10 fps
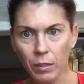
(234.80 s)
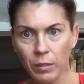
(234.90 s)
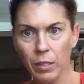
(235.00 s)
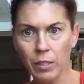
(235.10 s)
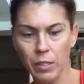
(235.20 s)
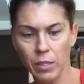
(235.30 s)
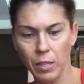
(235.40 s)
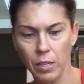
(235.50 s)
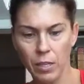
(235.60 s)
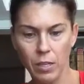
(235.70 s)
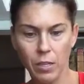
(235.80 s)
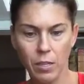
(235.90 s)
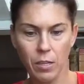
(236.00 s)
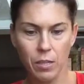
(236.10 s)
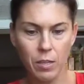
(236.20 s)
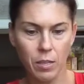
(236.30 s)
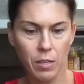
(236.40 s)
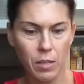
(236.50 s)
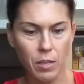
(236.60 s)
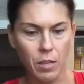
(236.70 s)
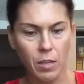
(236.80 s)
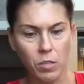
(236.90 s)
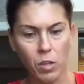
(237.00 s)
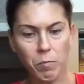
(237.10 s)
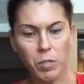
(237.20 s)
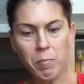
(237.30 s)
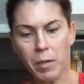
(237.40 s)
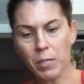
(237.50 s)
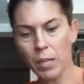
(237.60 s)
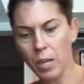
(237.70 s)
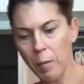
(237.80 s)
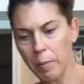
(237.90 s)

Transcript: let's see. So I'm just mixing it up